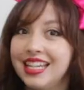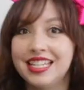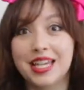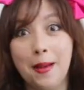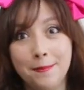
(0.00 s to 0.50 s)
it
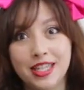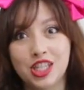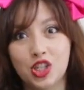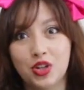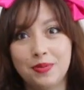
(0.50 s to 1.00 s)
is a
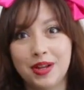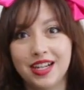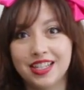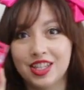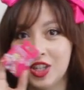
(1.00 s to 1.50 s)
mystery
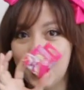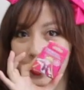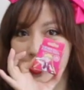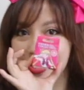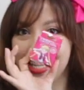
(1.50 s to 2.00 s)
box, so
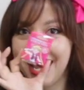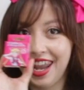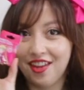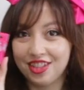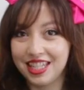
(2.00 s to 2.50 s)
you just kind
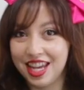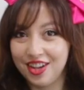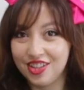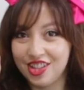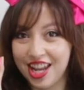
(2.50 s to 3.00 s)
of have to take
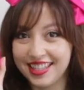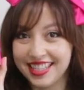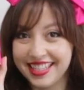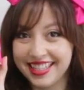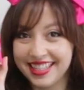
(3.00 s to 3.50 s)
your
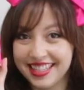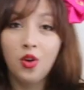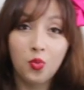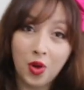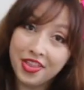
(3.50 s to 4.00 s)
chances.
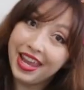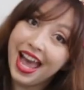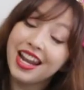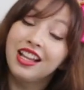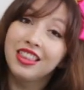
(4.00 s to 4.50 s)
While they
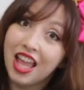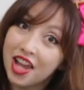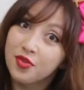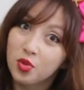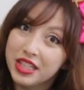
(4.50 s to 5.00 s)
had a
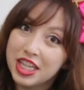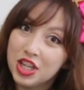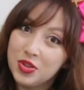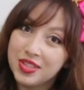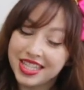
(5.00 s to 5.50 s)
lot of really
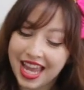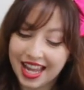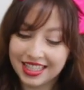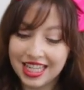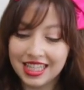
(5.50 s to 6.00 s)
cute
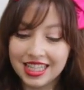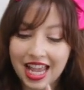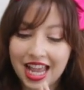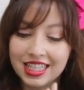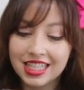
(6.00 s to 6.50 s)
snack tins, I